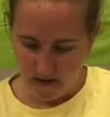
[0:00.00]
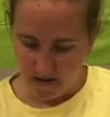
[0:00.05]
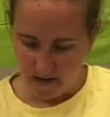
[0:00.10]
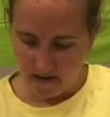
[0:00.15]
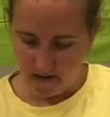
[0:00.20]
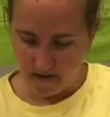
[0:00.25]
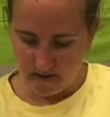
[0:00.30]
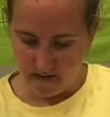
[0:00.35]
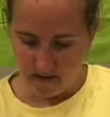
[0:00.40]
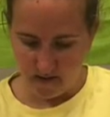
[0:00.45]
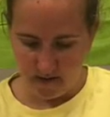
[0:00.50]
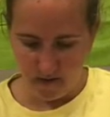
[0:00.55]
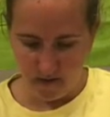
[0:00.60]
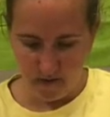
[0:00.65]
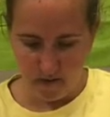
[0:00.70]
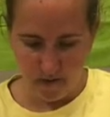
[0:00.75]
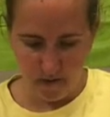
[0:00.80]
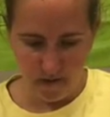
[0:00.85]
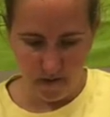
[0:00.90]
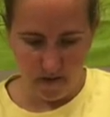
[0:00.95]
So
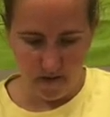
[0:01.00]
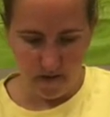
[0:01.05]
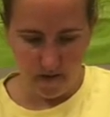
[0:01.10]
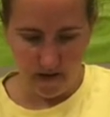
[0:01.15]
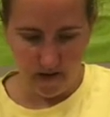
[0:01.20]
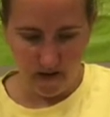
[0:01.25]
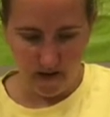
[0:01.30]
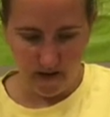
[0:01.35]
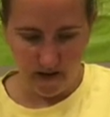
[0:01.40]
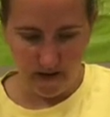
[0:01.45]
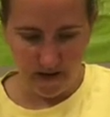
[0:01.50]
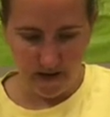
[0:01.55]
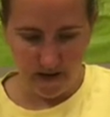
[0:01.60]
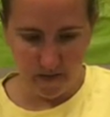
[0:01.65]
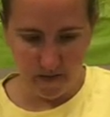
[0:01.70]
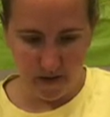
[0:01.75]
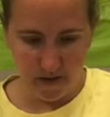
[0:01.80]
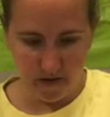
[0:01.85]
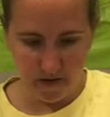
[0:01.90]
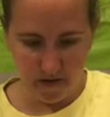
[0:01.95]
that looks
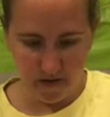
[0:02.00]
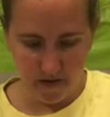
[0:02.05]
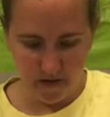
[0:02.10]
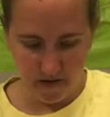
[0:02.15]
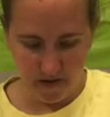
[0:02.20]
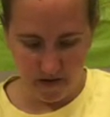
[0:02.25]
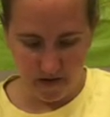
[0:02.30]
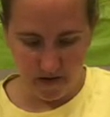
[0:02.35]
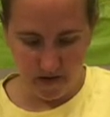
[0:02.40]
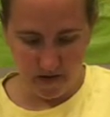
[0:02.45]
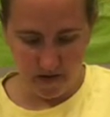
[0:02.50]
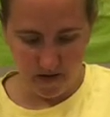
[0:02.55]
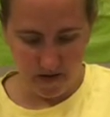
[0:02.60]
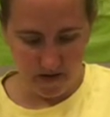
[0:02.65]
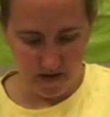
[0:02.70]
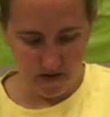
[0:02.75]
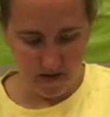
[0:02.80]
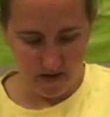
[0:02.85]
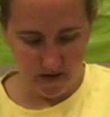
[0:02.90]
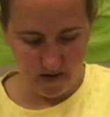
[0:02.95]
about
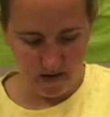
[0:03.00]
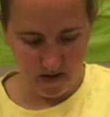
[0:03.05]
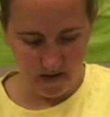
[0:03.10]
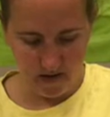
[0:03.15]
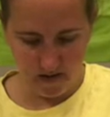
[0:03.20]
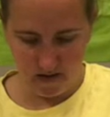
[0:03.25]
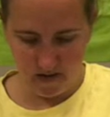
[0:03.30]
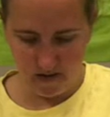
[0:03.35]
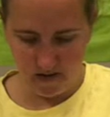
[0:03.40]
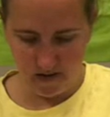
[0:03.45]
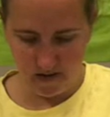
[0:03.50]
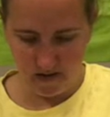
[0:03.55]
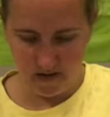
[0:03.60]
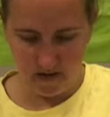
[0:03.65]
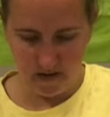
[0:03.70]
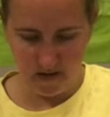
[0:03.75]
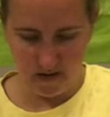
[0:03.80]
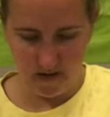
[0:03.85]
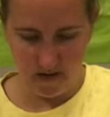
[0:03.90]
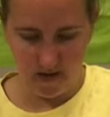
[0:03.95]
good.
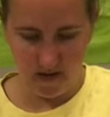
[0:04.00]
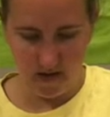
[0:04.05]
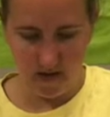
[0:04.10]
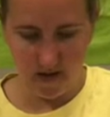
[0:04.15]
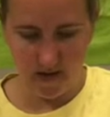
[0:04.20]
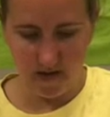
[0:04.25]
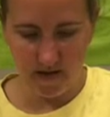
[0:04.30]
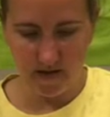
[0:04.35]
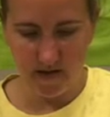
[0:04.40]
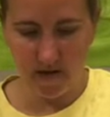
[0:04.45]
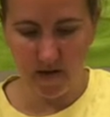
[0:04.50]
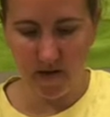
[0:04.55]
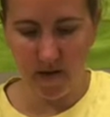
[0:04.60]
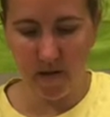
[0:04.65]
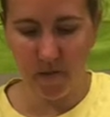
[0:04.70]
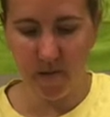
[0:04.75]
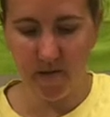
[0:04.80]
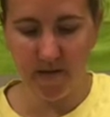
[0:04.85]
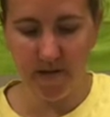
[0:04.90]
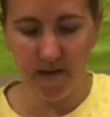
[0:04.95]
So then
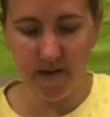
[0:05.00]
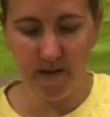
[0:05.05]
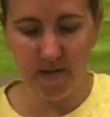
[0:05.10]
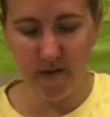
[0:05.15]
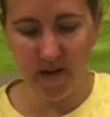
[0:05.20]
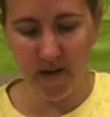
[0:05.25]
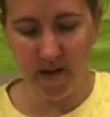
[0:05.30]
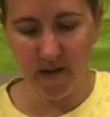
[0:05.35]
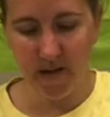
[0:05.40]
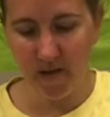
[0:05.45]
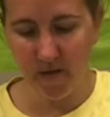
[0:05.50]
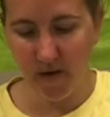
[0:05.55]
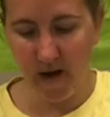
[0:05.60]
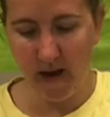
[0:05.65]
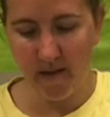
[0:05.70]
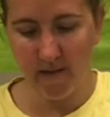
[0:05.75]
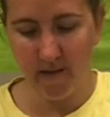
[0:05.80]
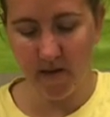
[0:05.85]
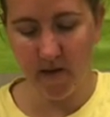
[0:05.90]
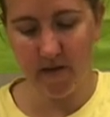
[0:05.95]
once you feel like you have
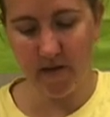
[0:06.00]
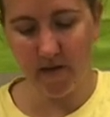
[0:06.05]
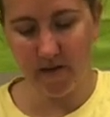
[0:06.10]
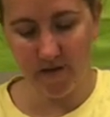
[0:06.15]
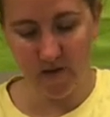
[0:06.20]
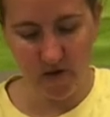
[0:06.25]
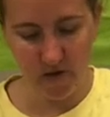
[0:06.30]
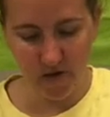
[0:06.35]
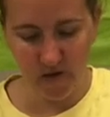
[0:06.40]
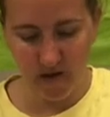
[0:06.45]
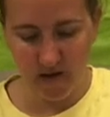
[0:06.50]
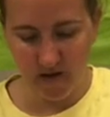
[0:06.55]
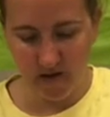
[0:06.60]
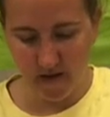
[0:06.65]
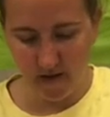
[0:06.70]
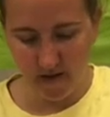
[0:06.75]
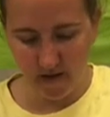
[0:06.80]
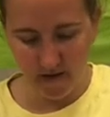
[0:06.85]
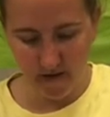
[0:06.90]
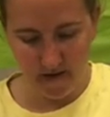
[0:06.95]
it straight enough,